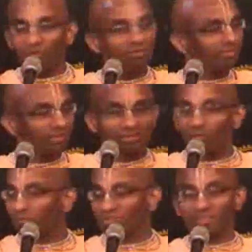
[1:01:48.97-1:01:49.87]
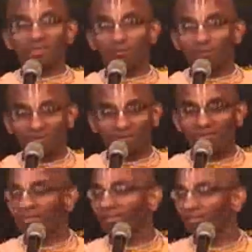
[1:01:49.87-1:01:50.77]
everything. You know, just think about
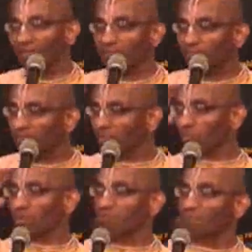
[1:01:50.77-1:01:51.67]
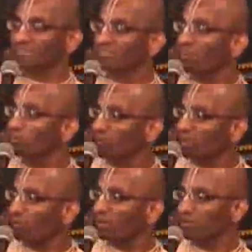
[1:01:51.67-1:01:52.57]
drinking. drinking. And the person is, if a person is trying to
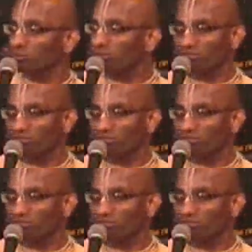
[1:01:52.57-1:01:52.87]
recover, it's so